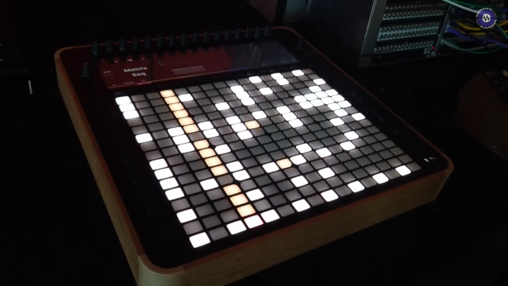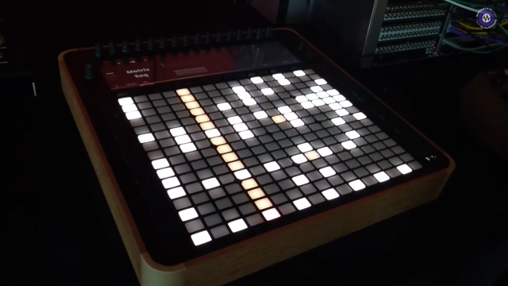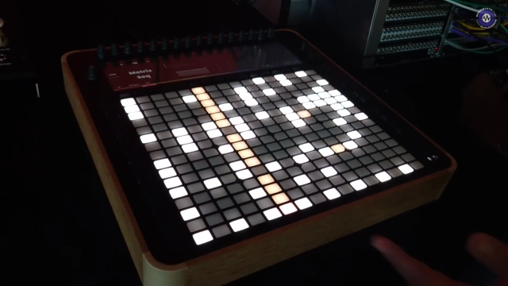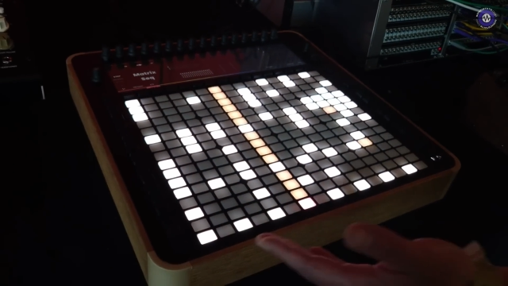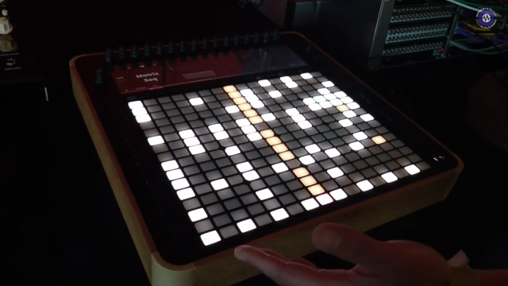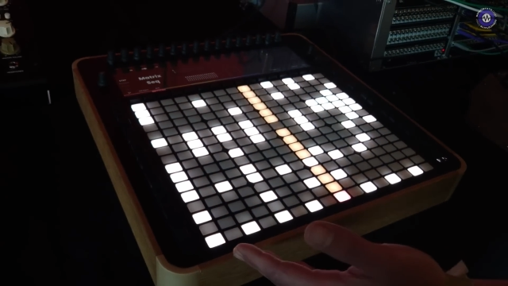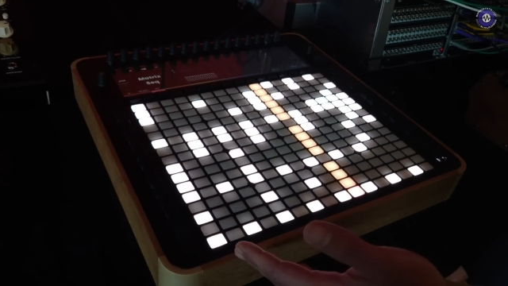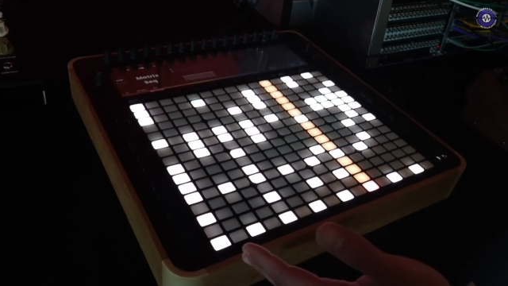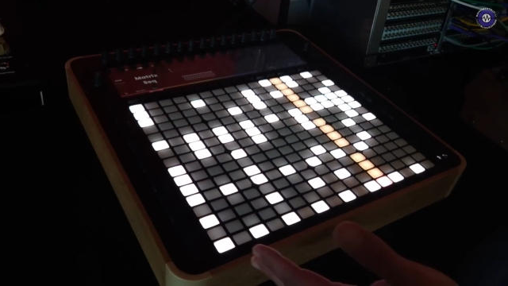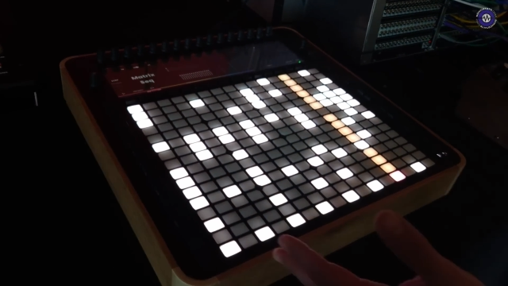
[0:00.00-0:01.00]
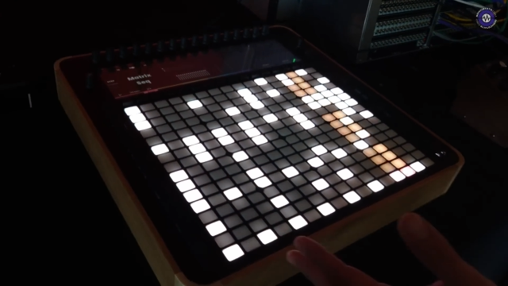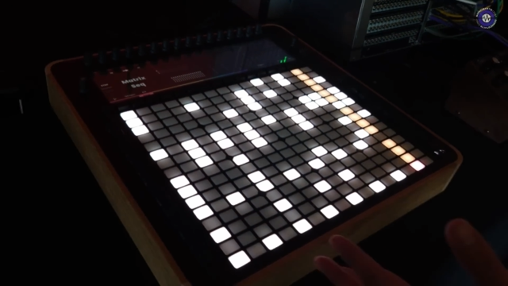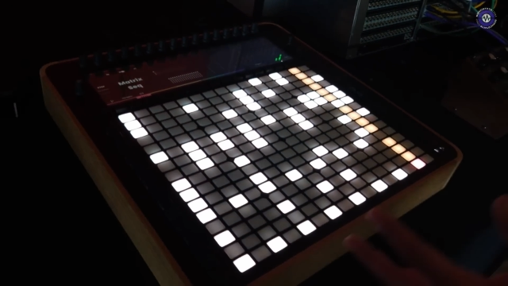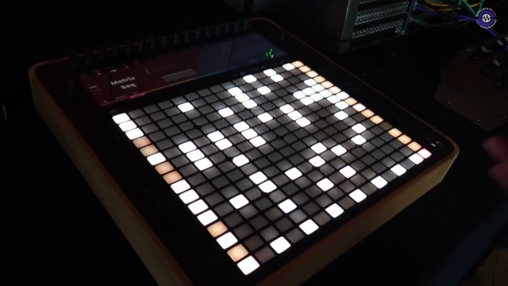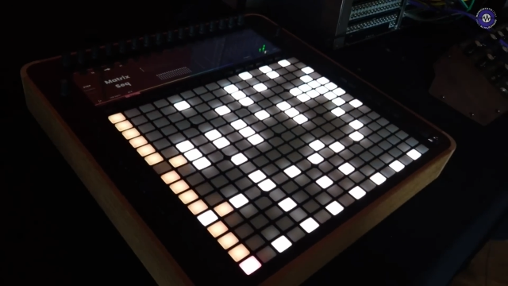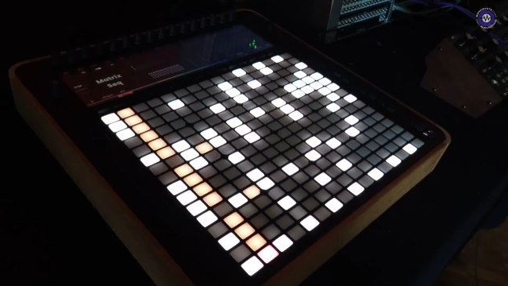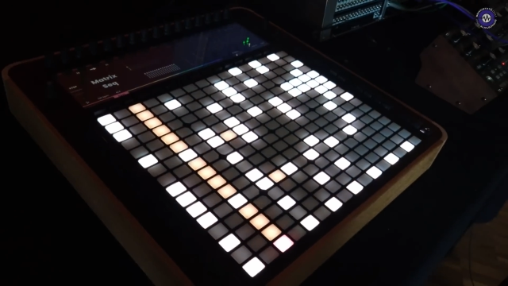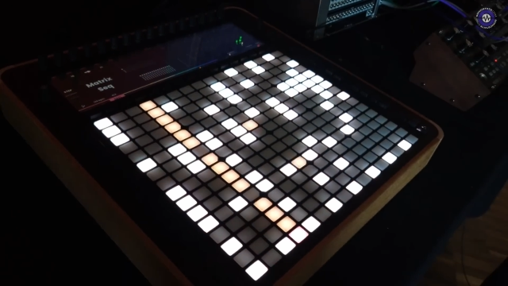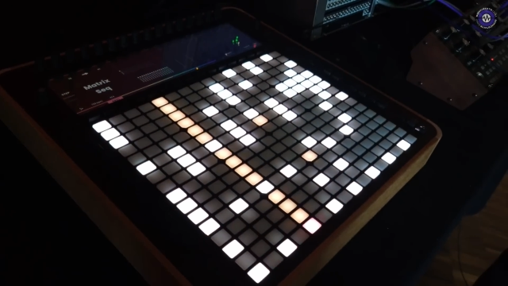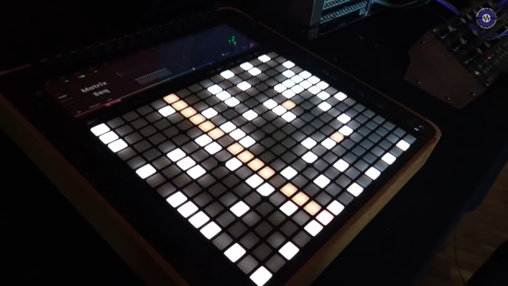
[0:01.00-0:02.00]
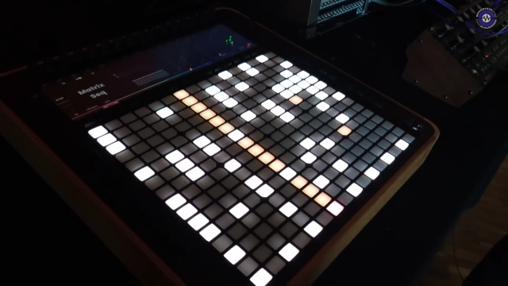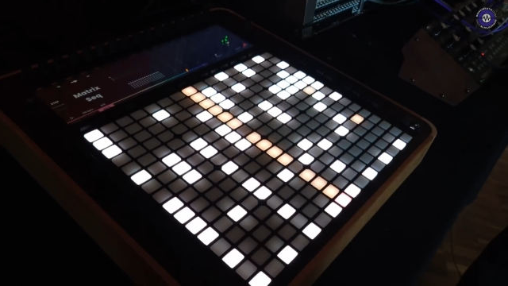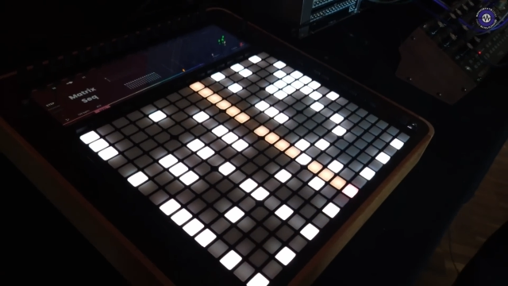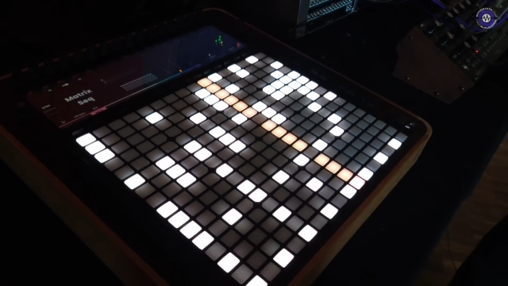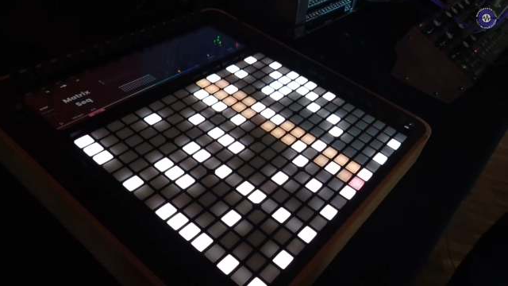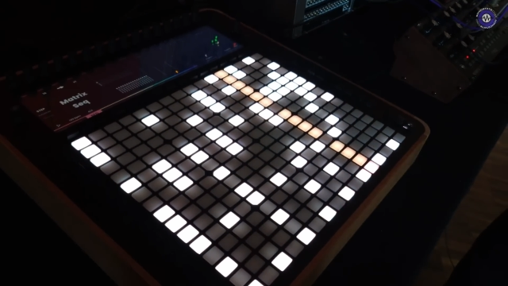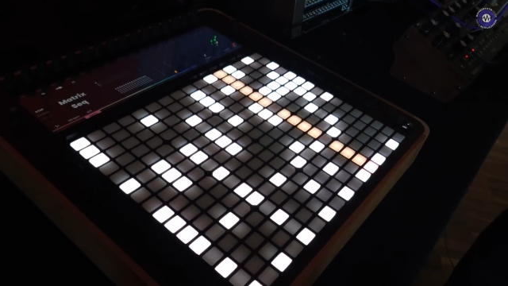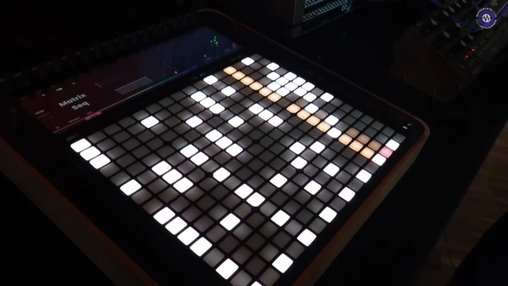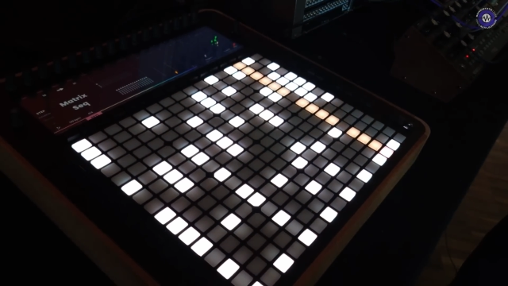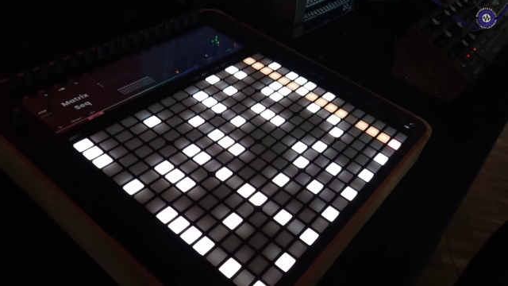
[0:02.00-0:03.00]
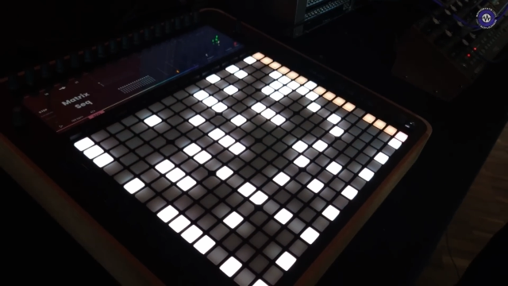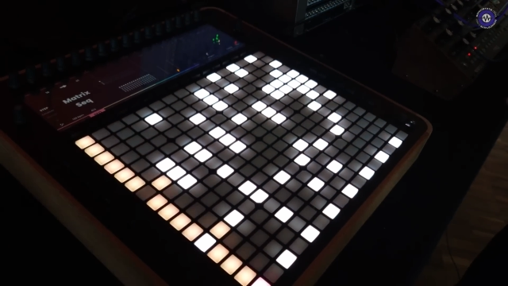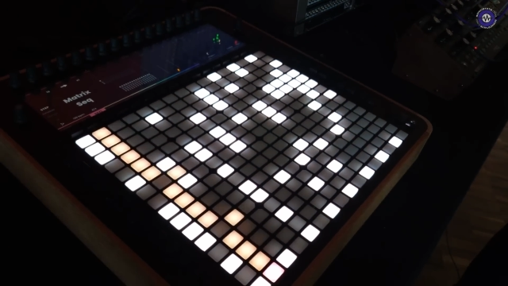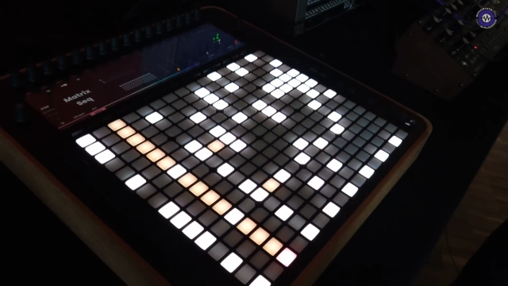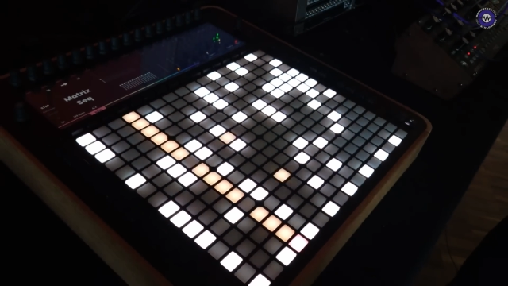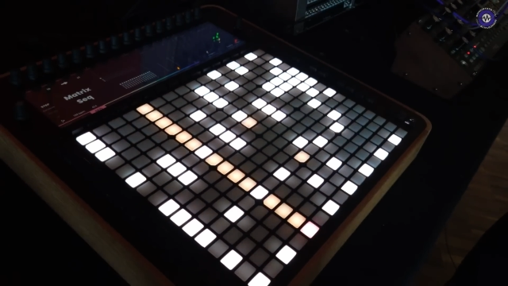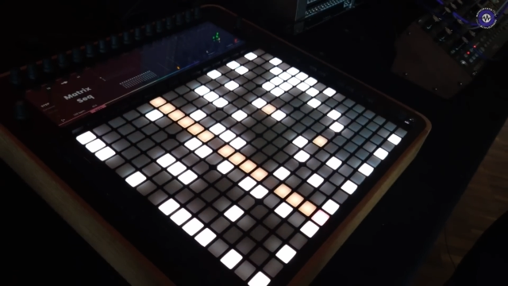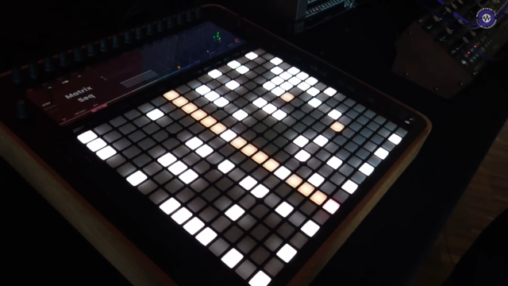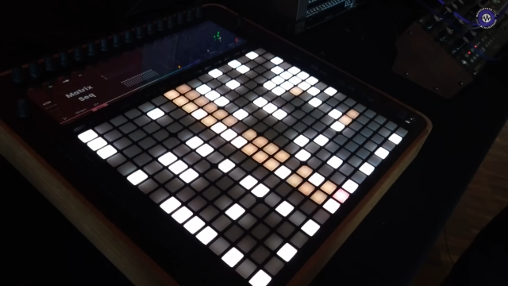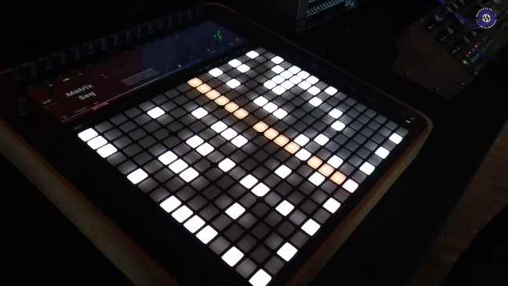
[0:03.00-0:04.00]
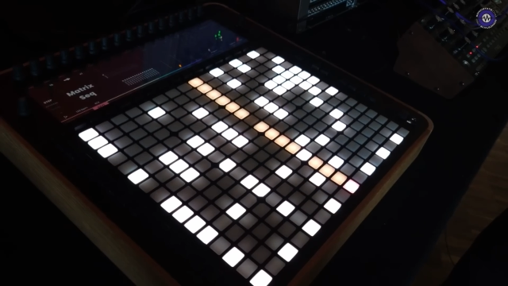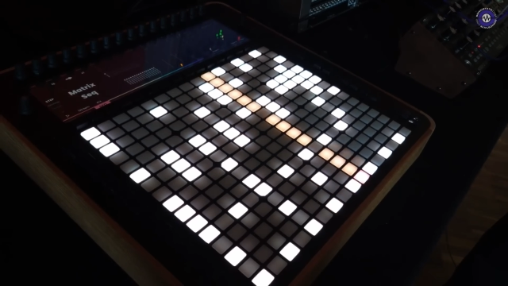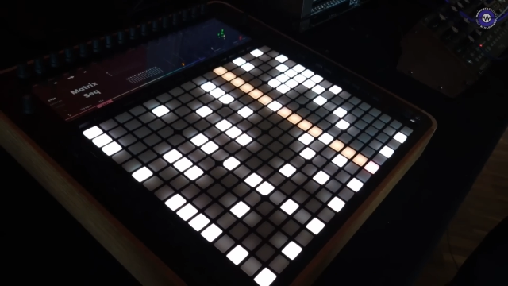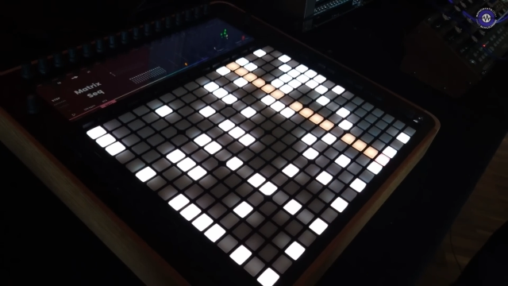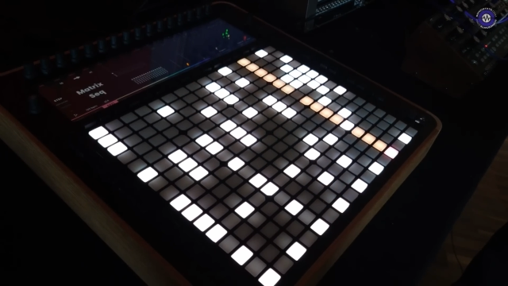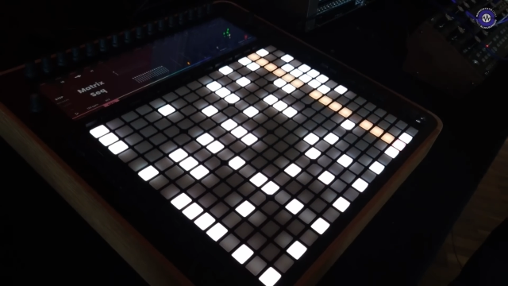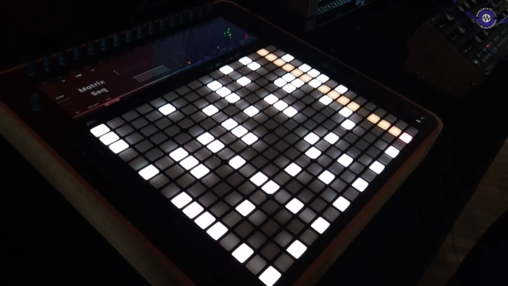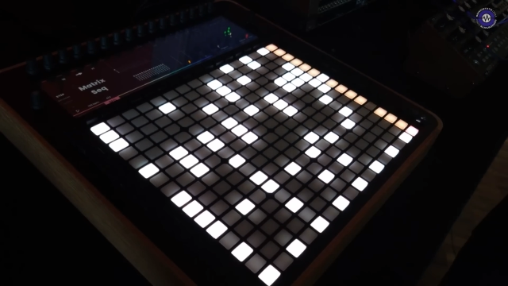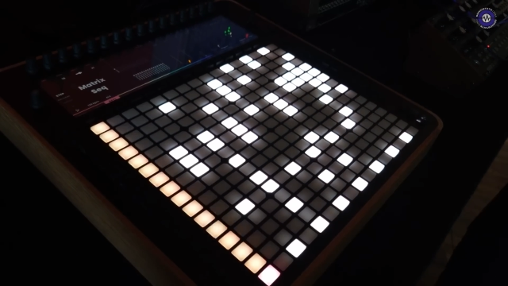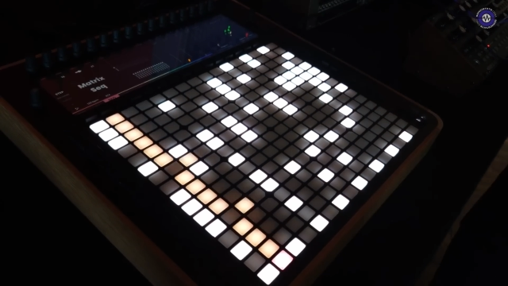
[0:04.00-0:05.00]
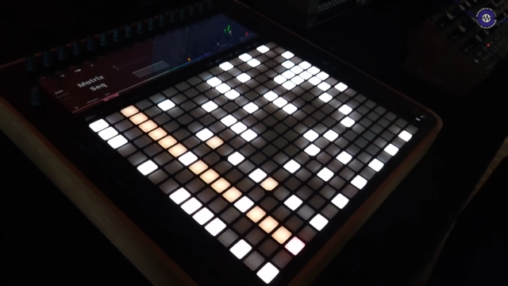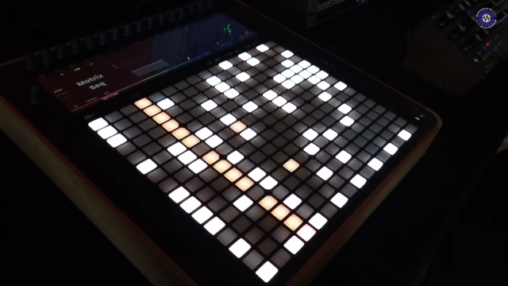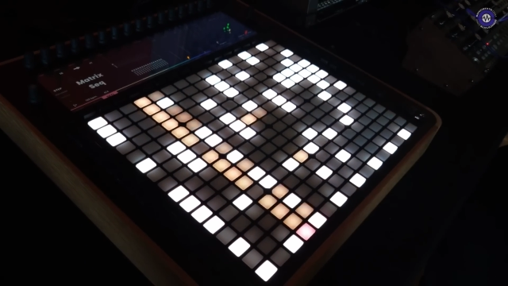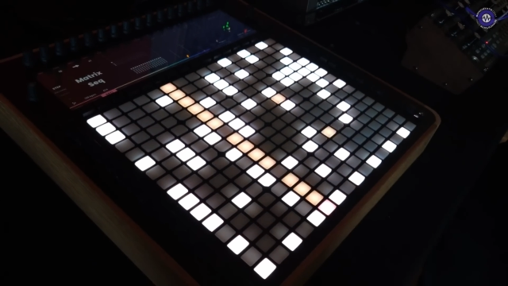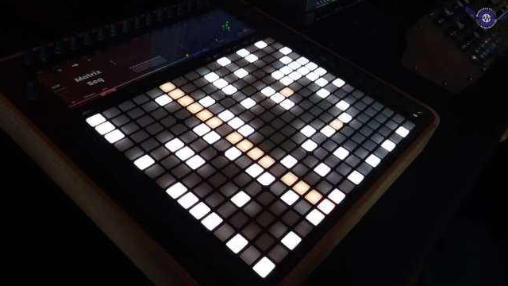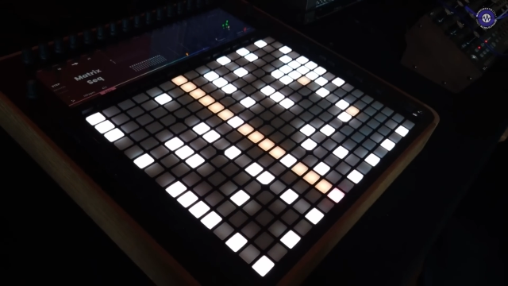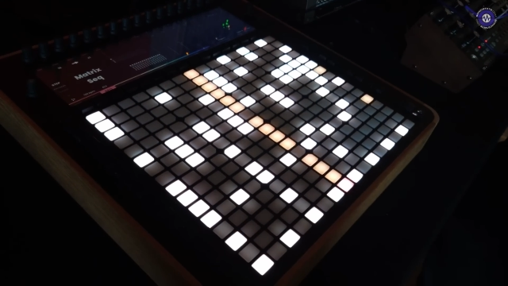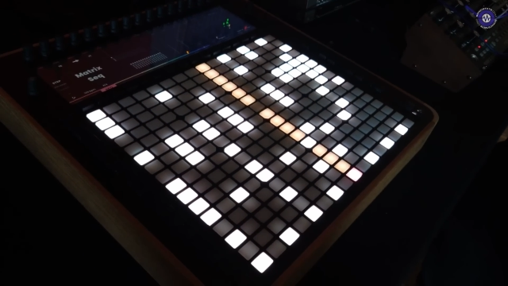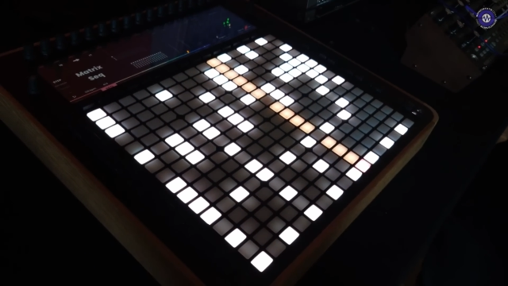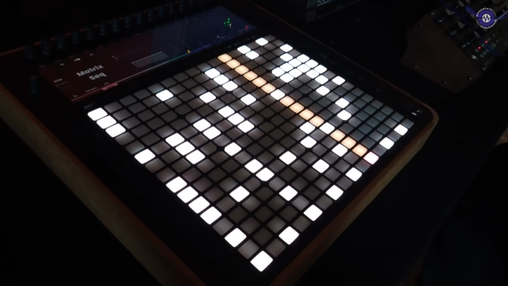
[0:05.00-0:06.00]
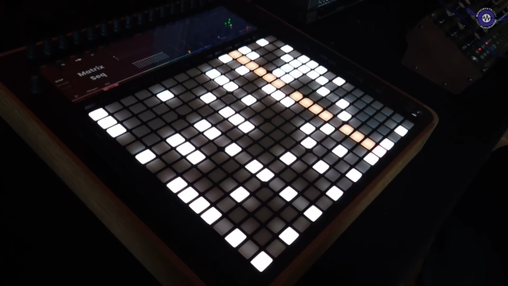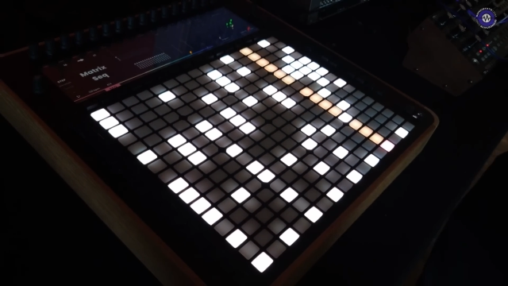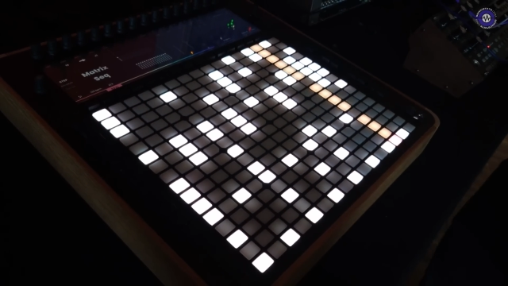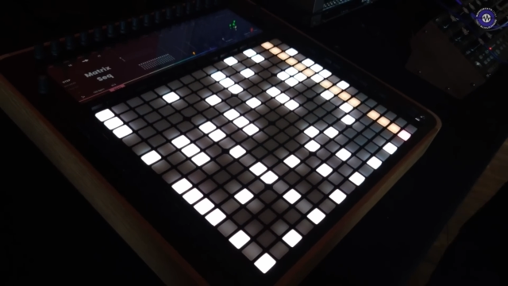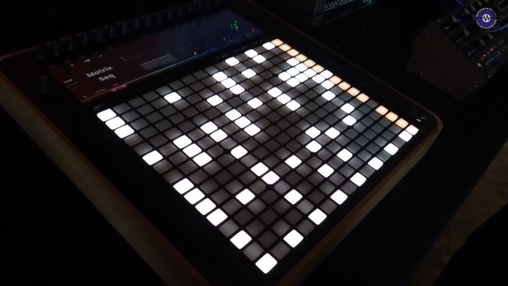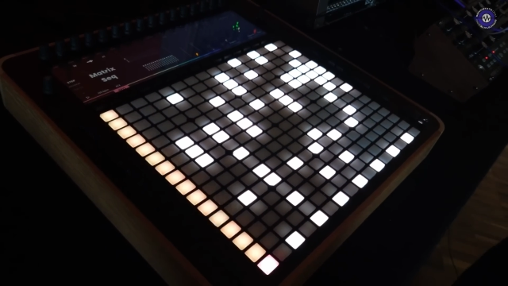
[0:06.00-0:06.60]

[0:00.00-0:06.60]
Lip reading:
[unreadable: no face in view]